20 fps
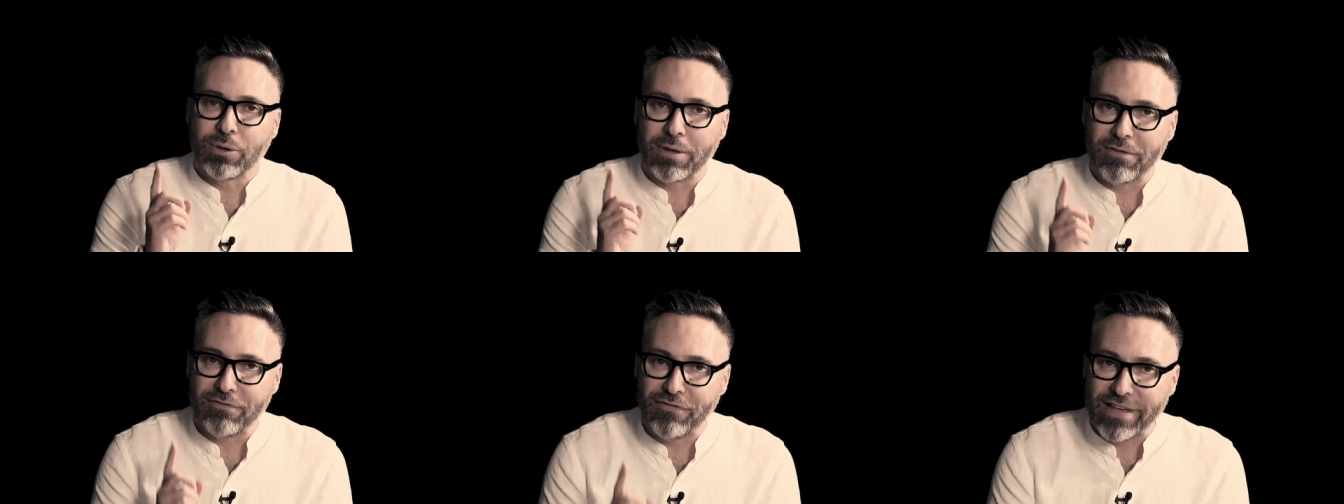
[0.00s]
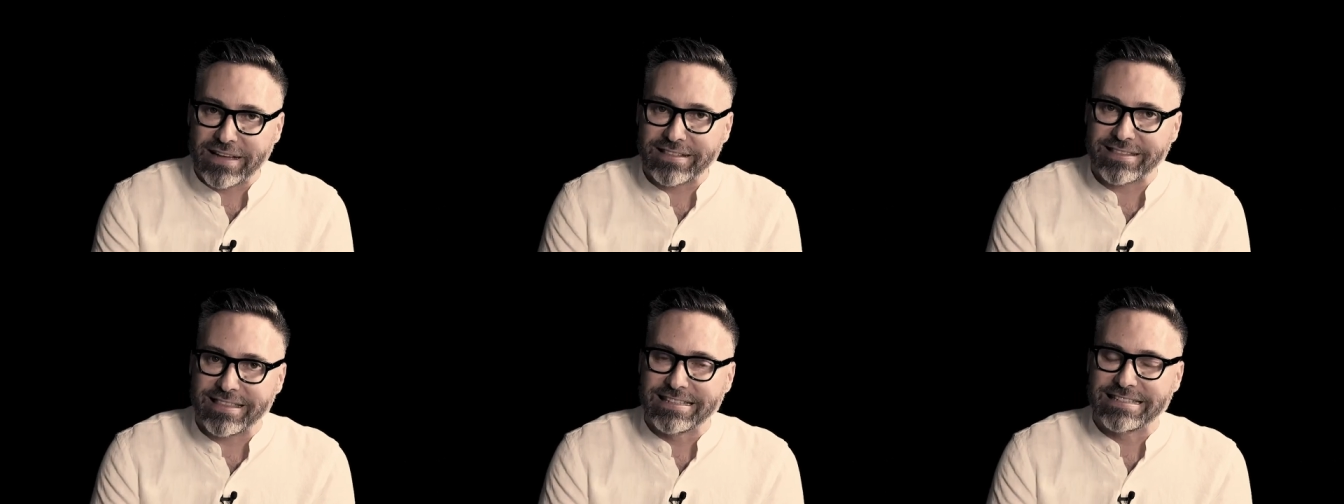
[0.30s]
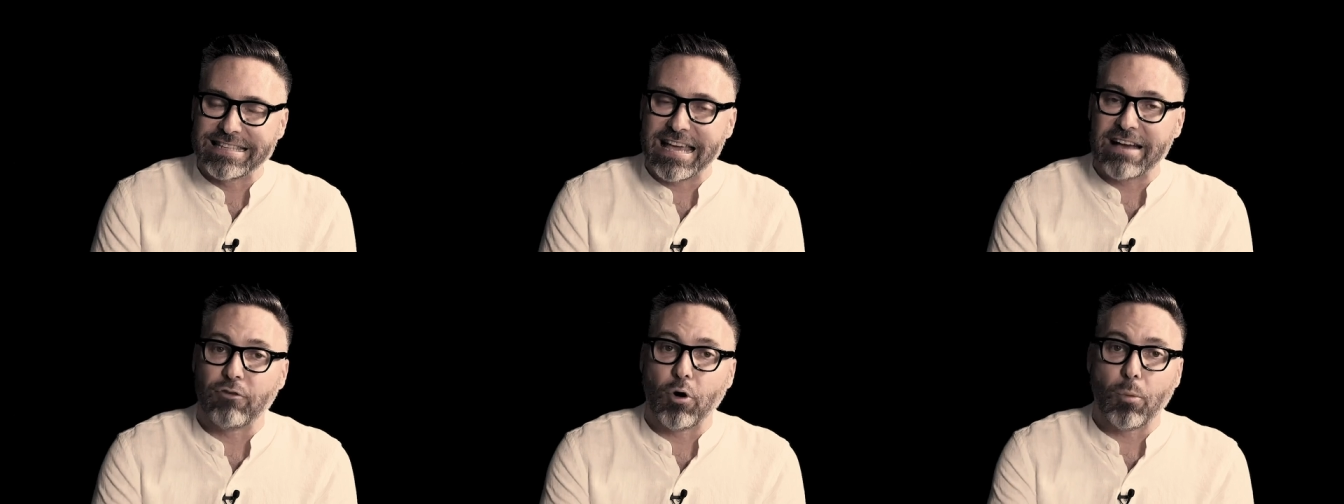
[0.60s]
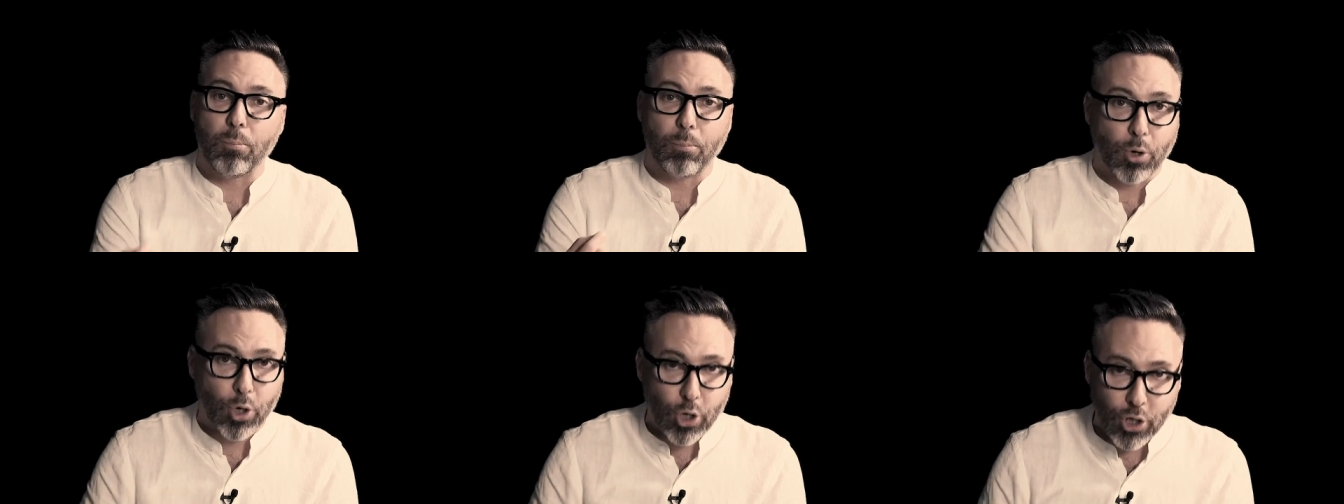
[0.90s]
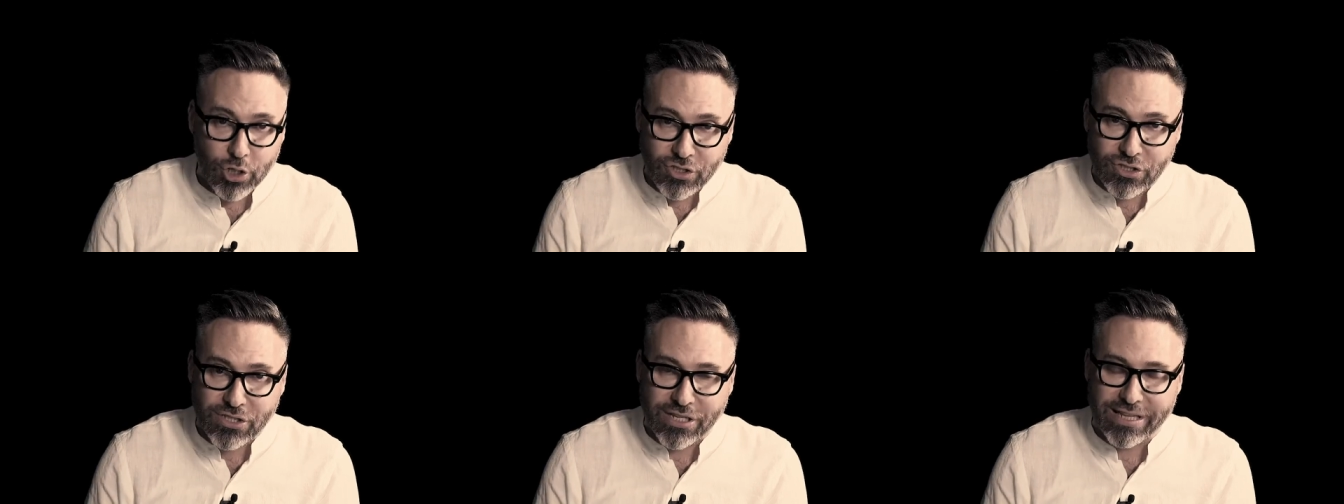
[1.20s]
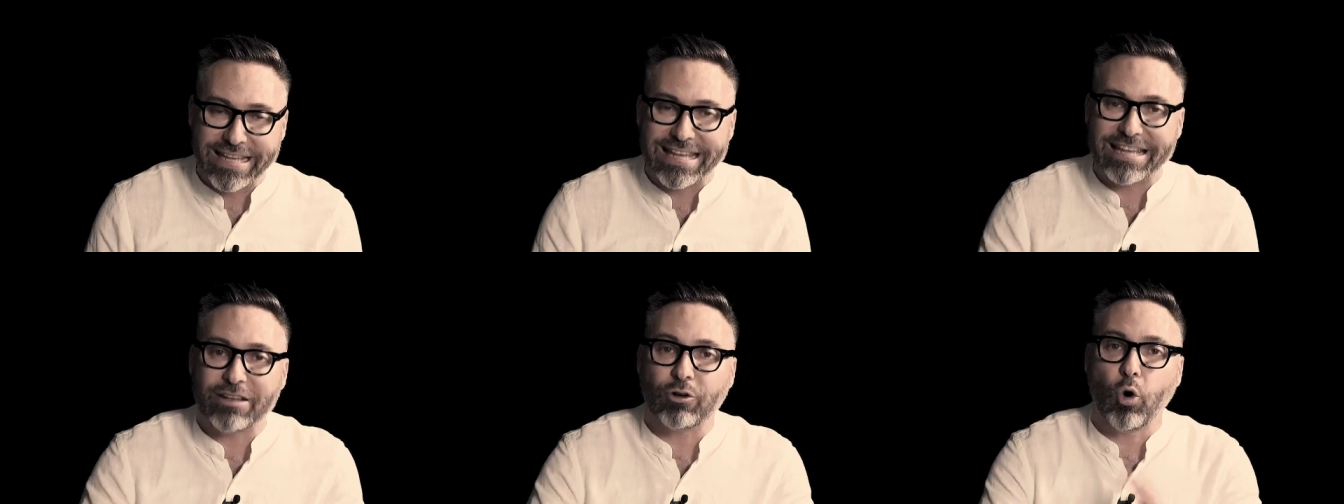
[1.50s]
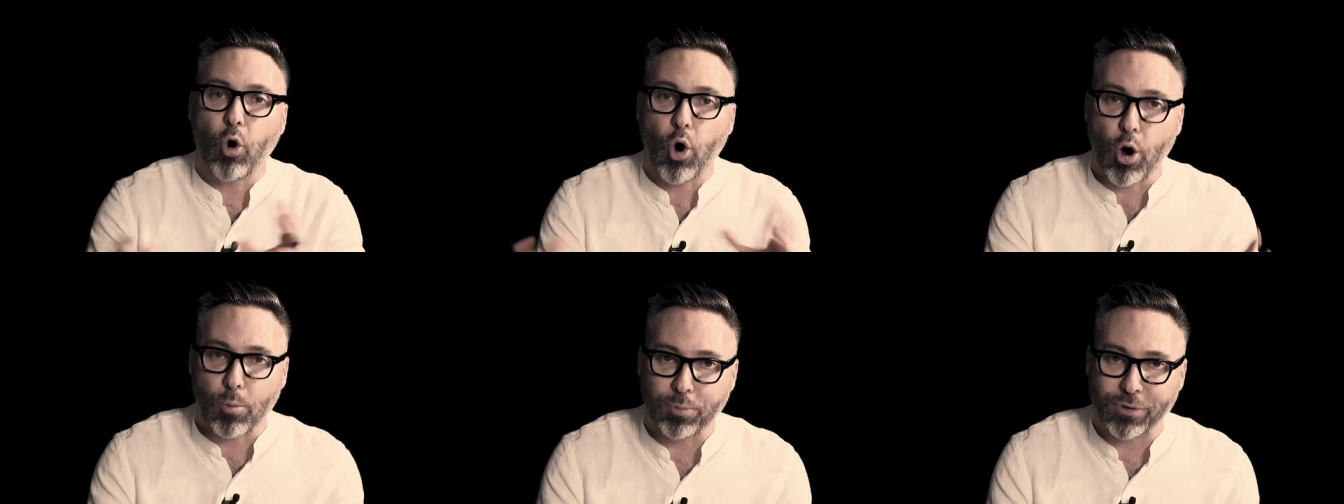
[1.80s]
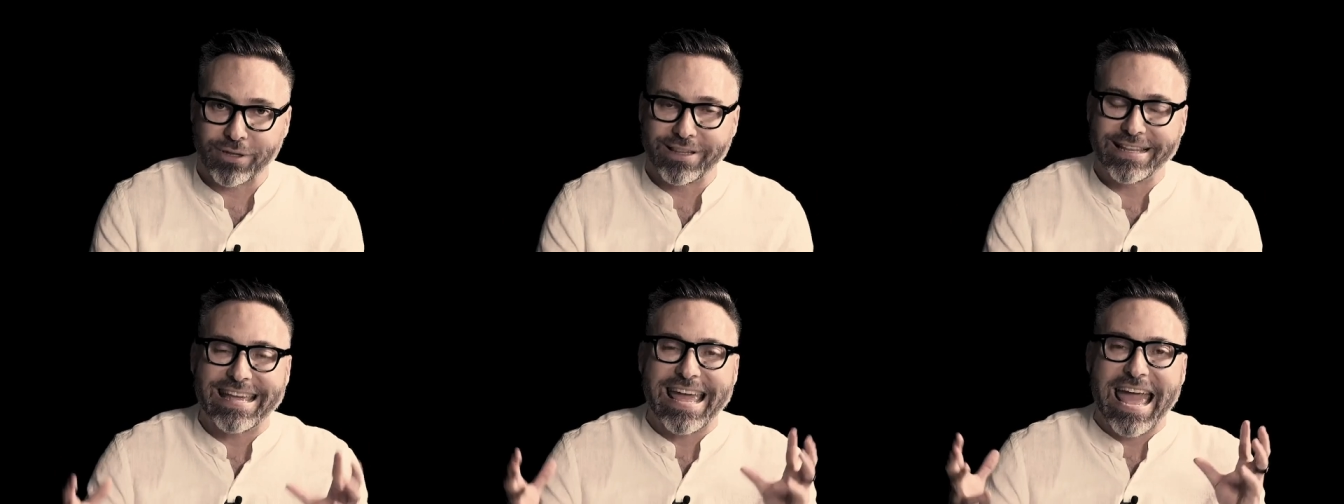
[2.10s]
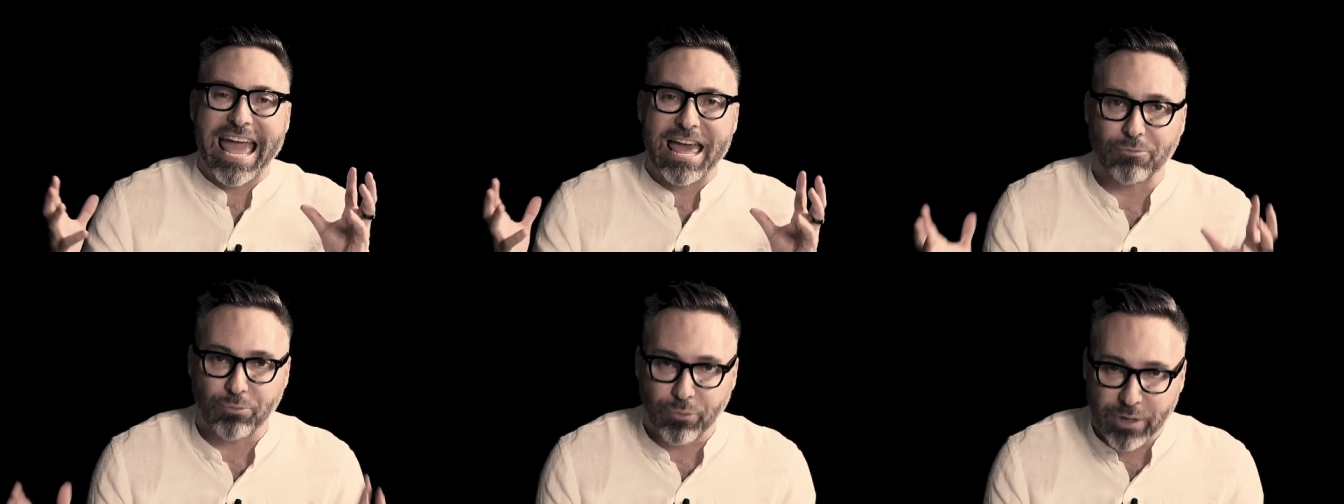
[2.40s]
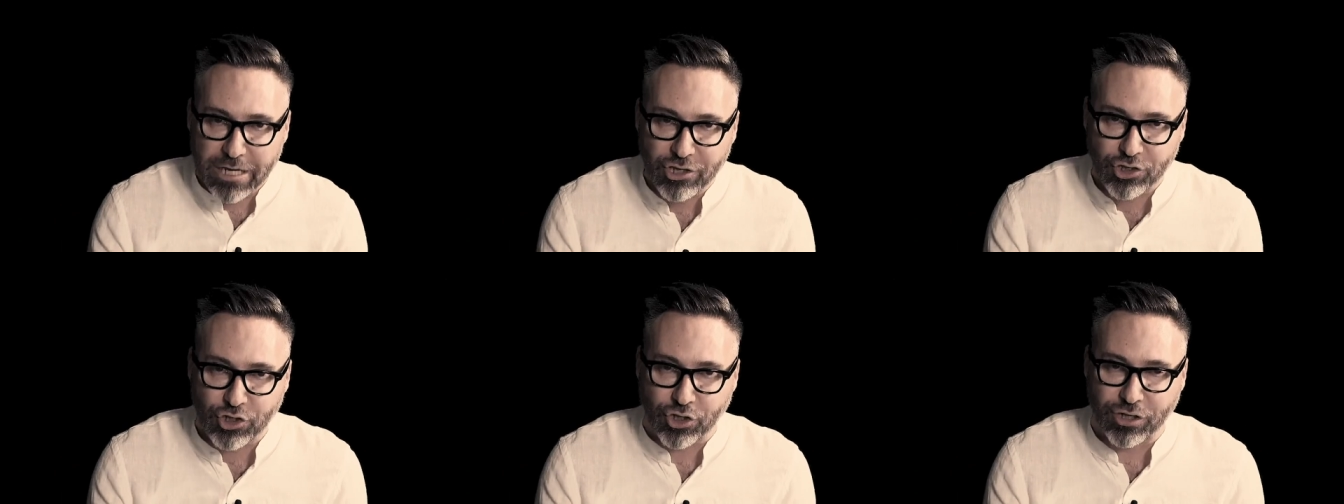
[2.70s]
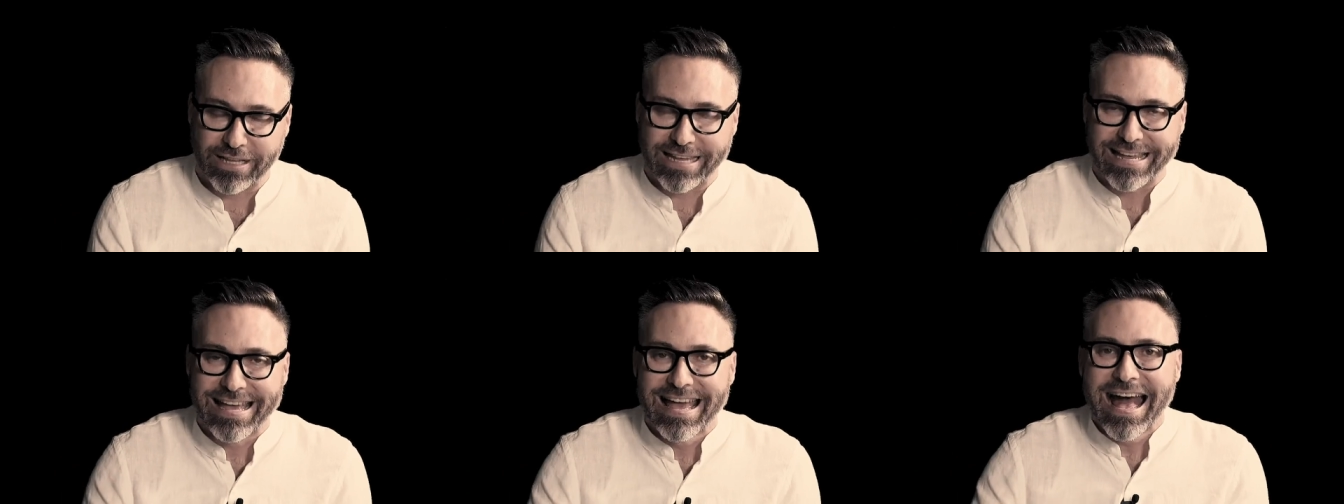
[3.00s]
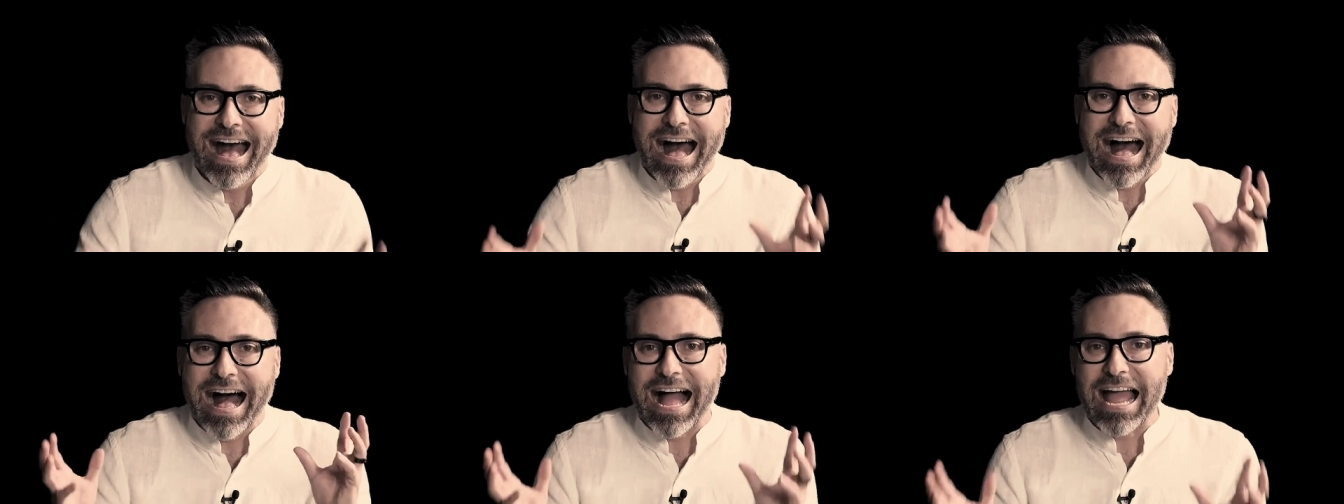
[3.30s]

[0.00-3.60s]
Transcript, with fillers: to evict the devil personally, corporately, and regionally.